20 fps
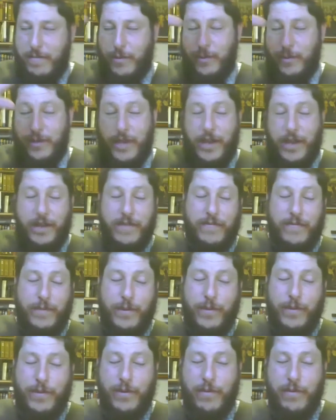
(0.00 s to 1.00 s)
mosaic of
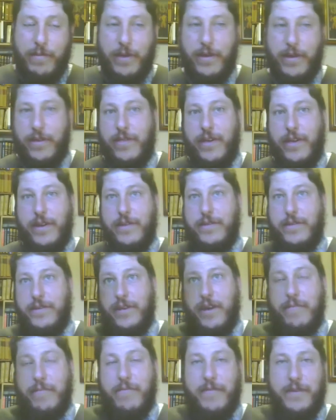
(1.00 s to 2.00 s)
Luther and Melanchthon on the
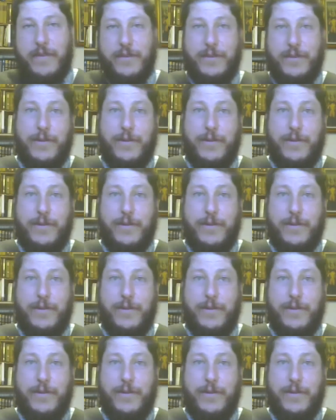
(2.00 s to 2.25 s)
top of it.